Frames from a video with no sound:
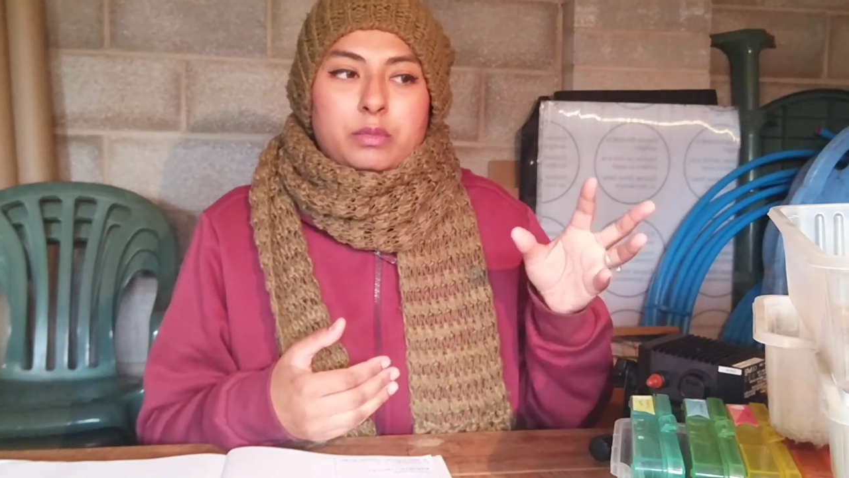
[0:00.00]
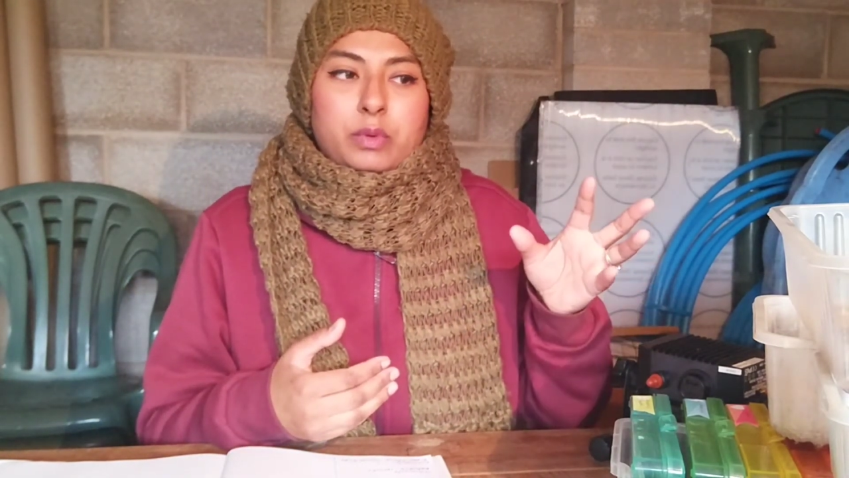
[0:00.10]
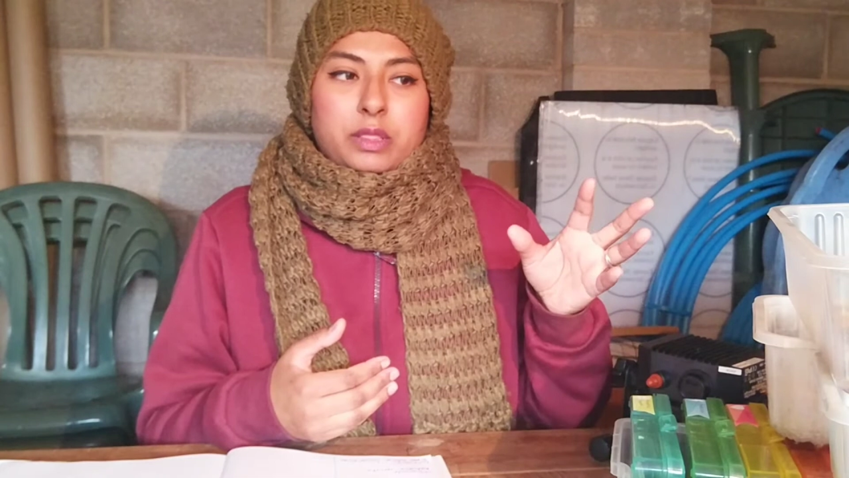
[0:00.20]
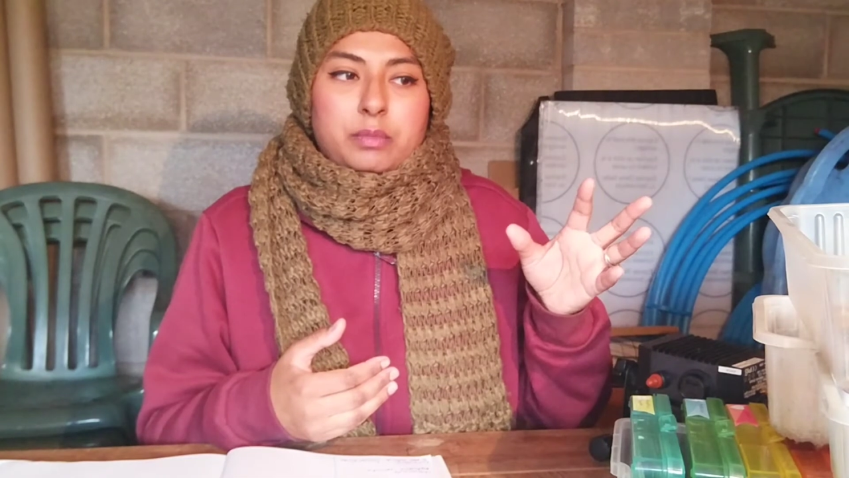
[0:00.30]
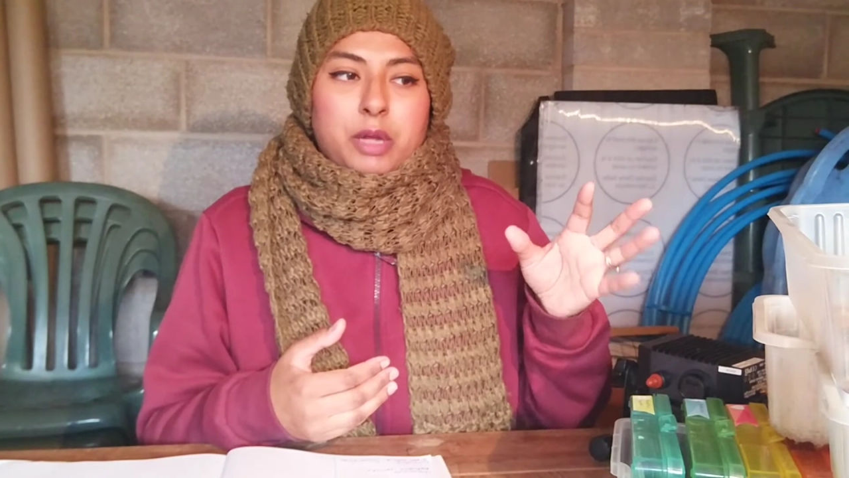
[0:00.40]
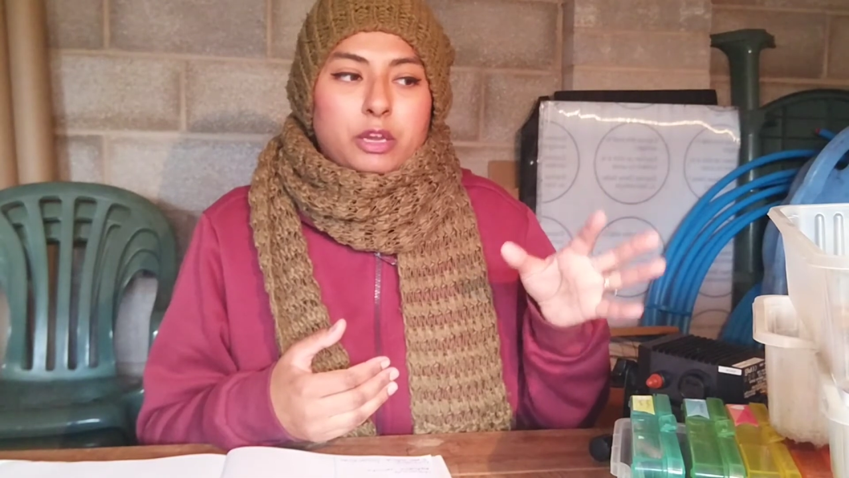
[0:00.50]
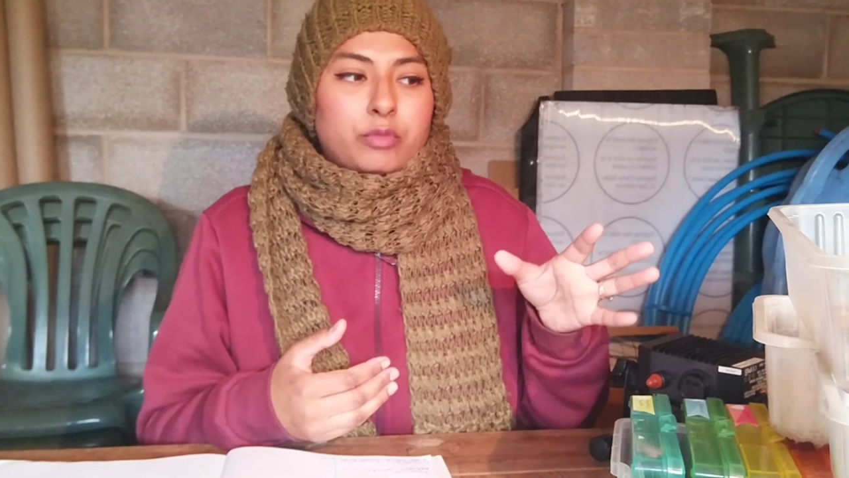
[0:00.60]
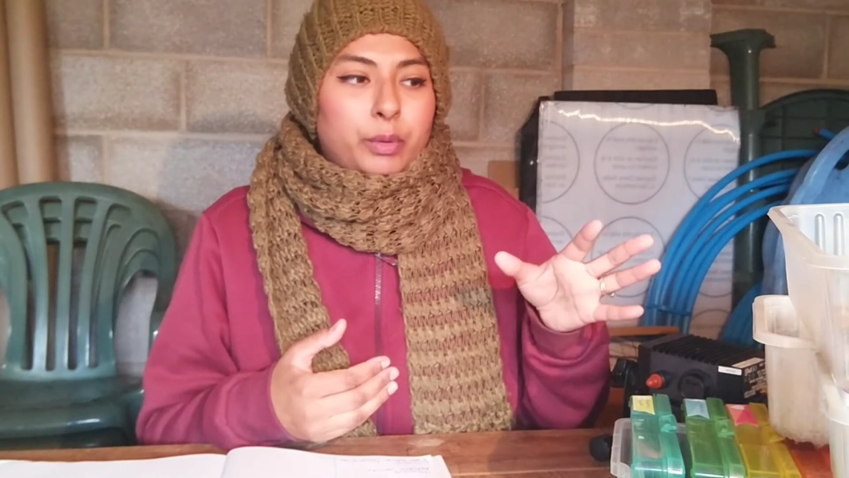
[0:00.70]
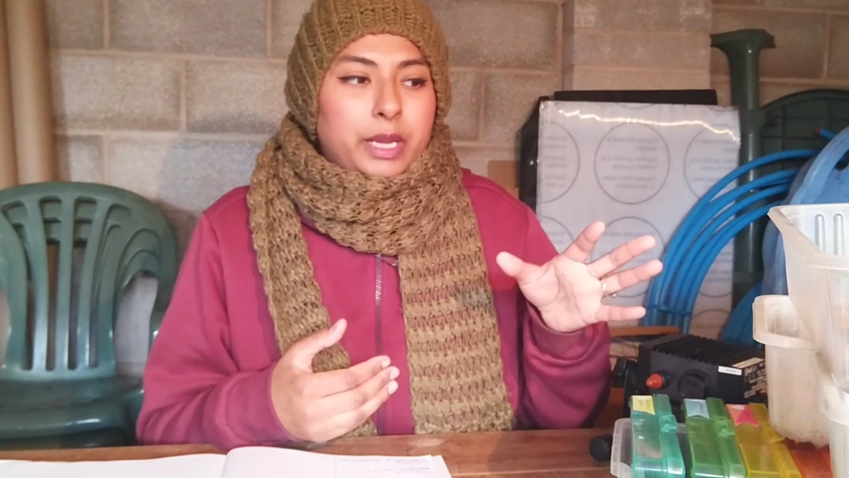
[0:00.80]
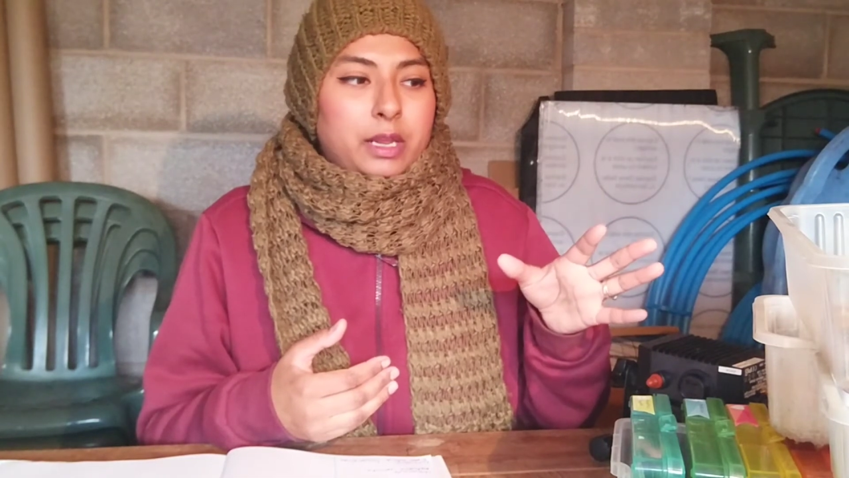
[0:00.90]
with my
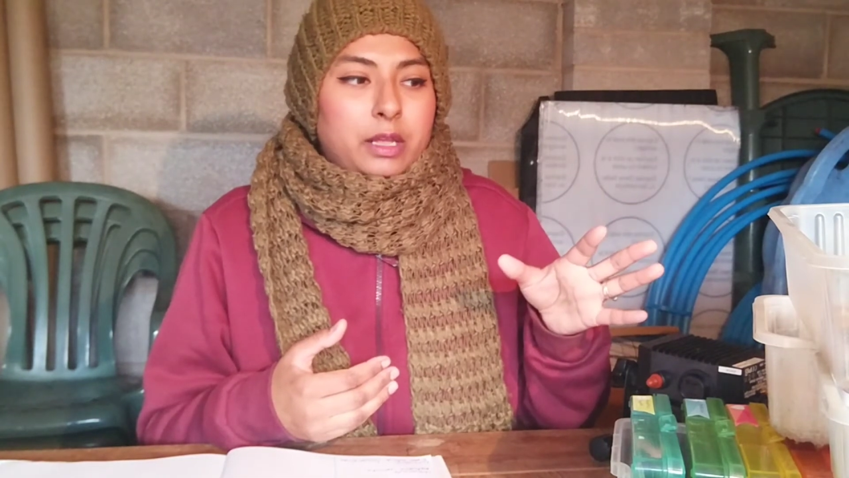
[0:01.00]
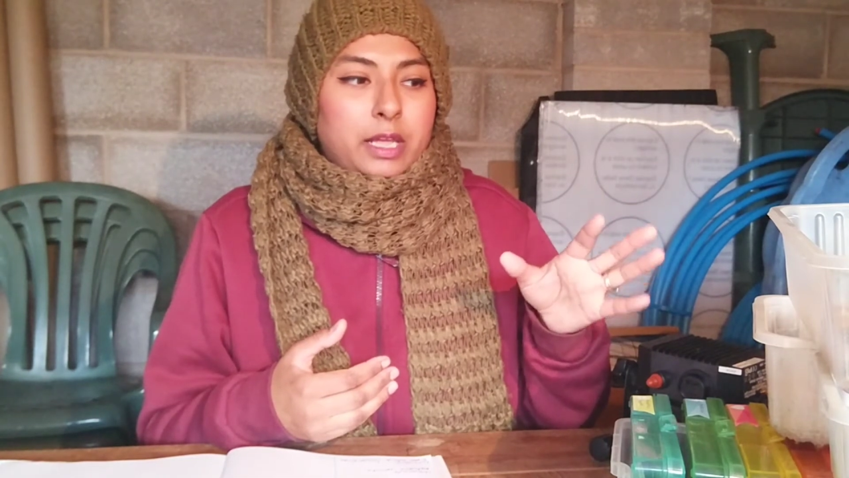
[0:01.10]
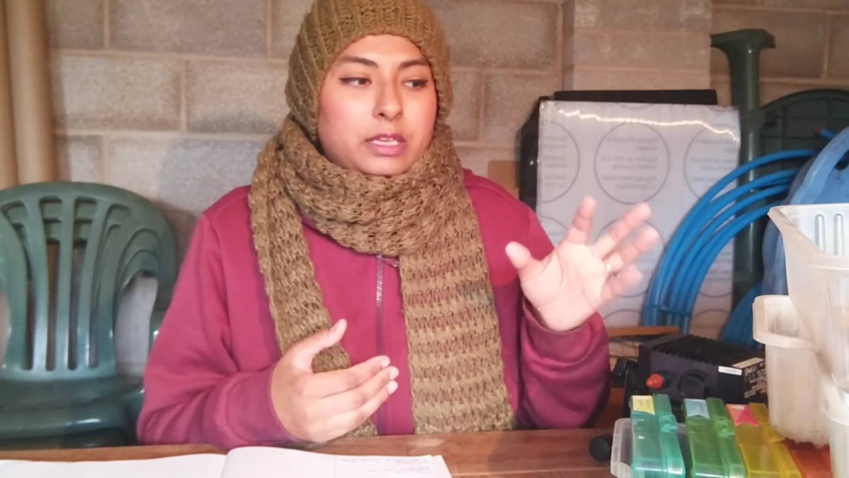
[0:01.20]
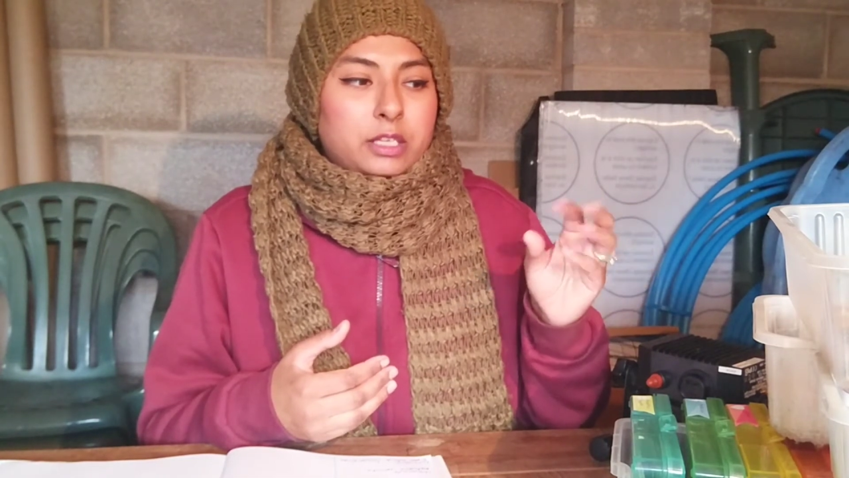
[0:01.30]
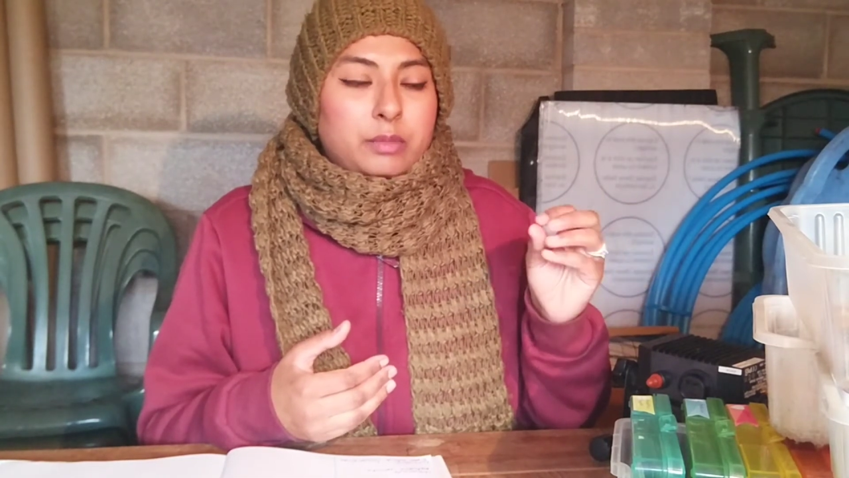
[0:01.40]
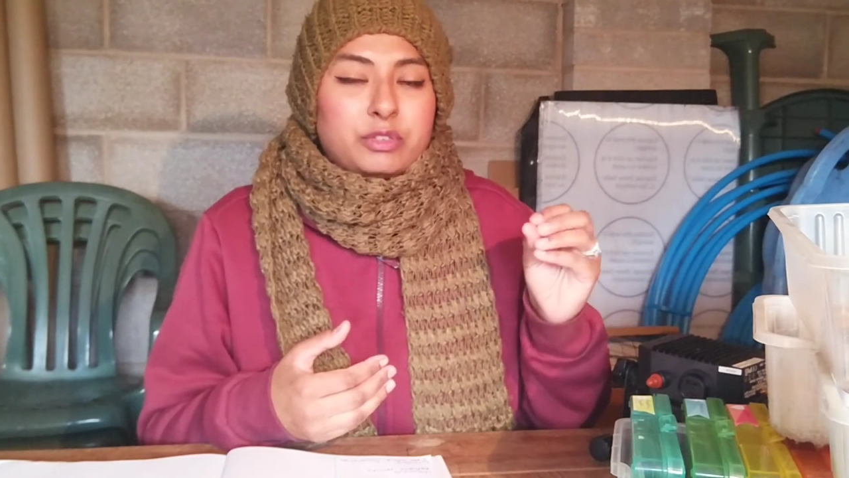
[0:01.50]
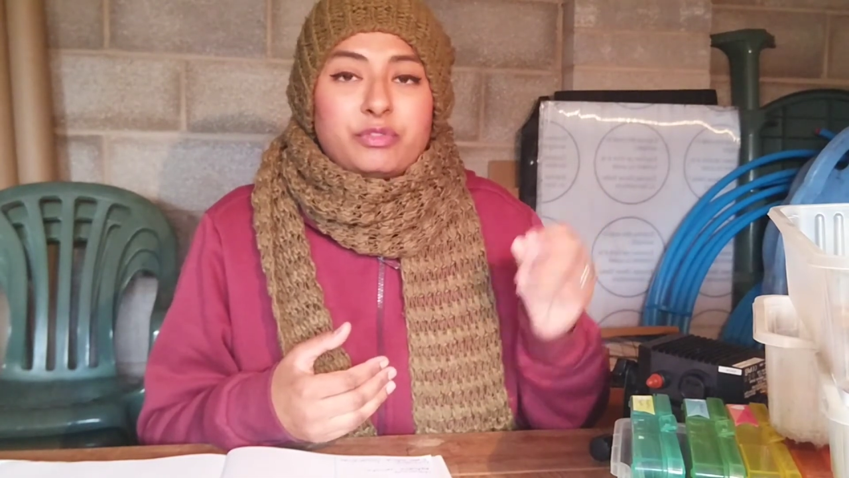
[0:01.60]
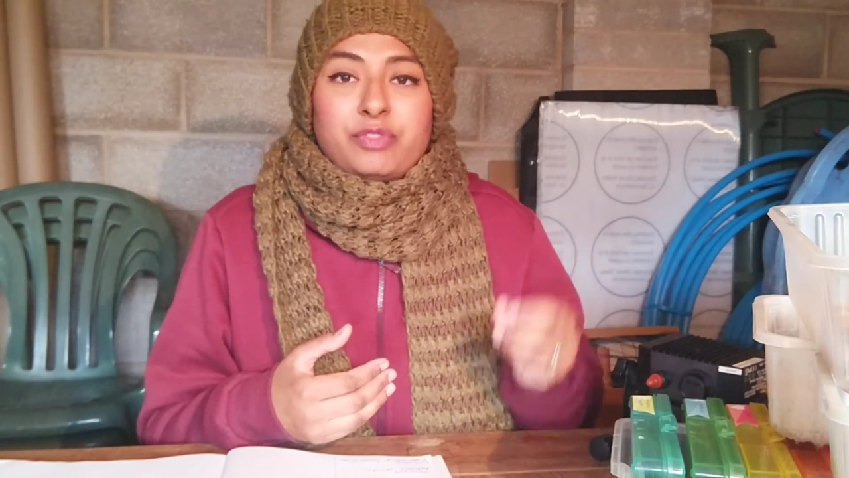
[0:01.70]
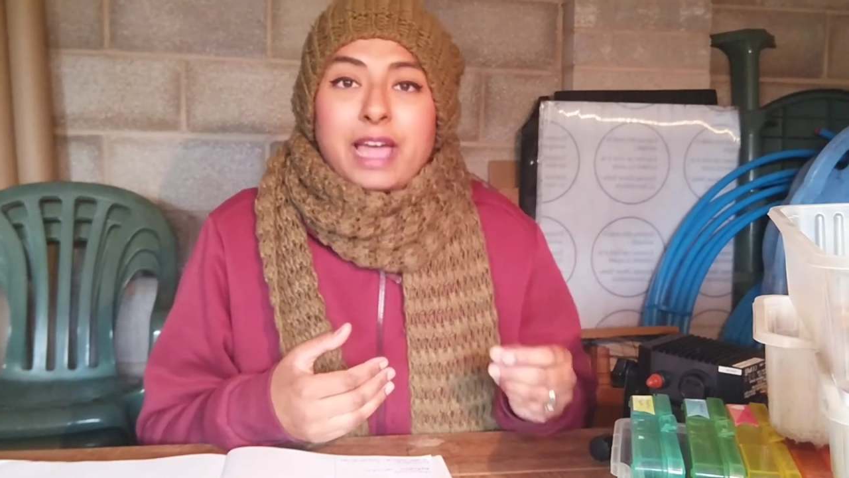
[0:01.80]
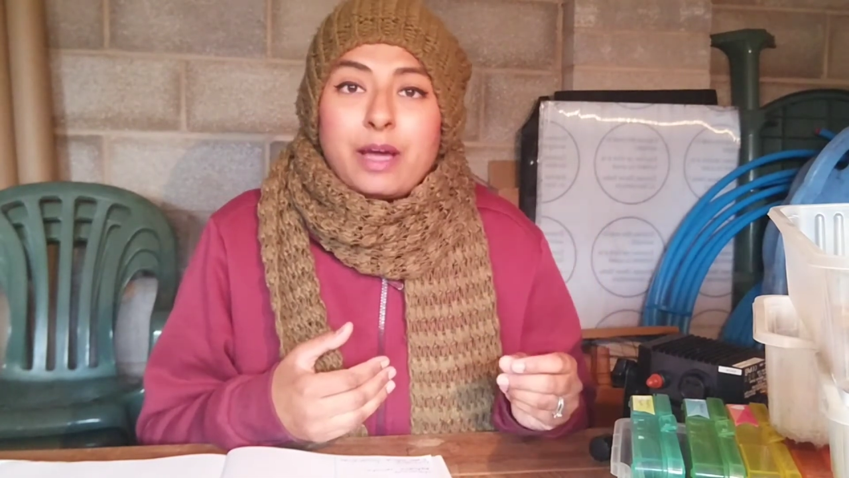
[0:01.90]
growing in terms of
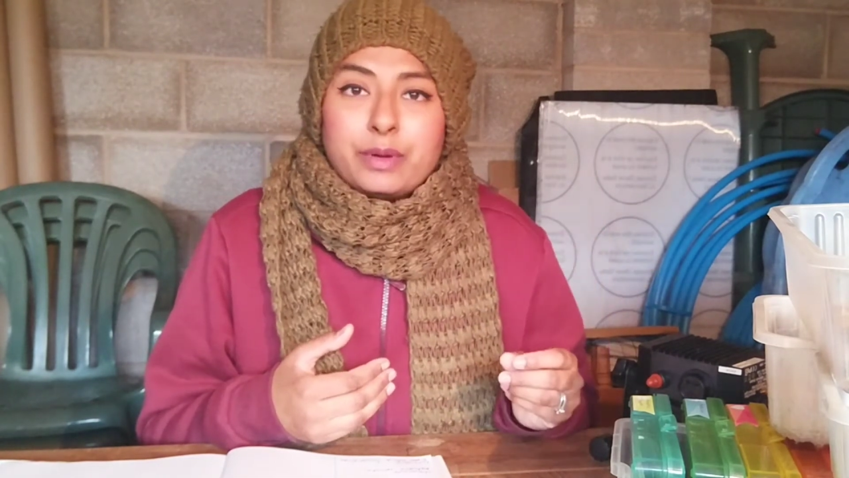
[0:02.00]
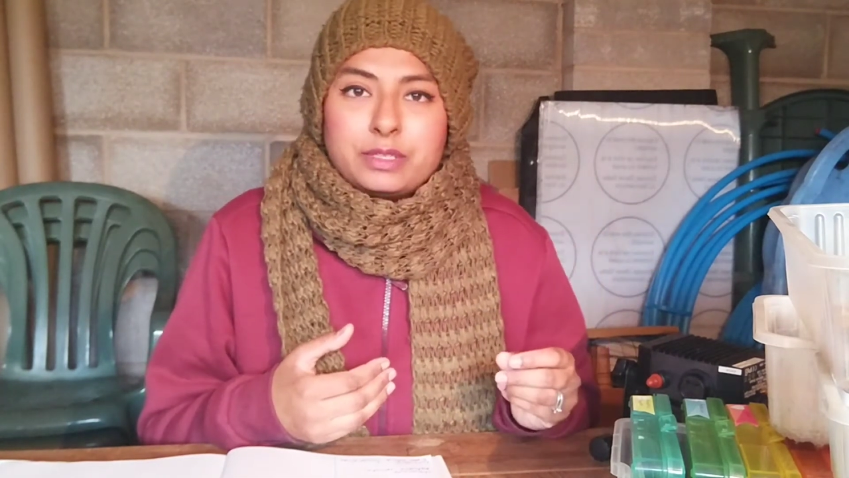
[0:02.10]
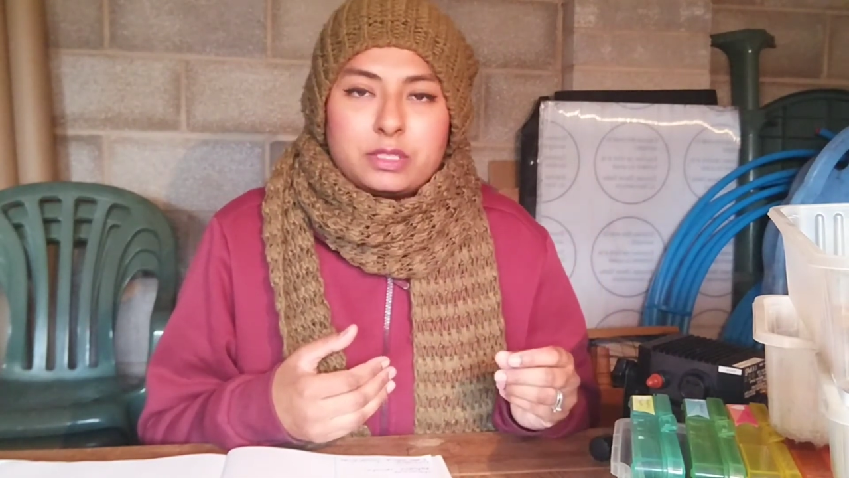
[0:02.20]
flowers,